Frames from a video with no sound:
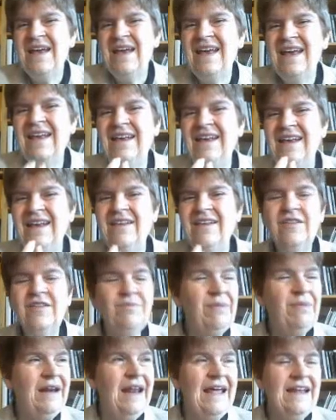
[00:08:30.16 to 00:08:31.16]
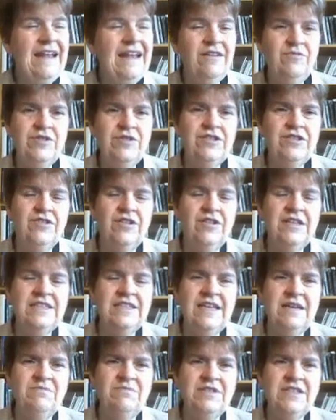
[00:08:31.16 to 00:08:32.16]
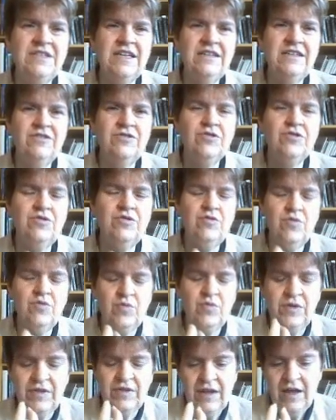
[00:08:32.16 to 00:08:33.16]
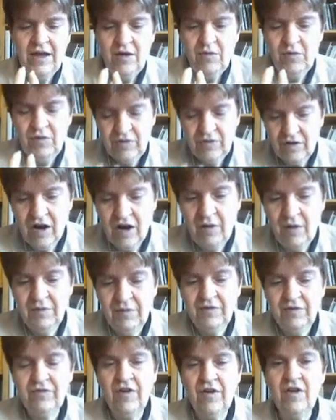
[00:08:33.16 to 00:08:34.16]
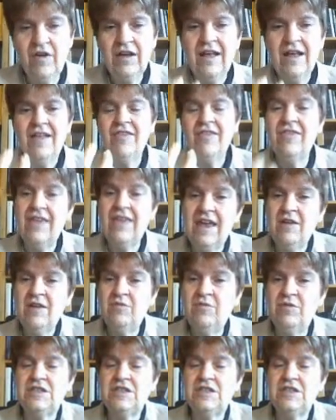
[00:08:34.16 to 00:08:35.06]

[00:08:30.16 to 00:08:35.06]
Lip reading: his planet, which is on his MC, to do with the common folk. There was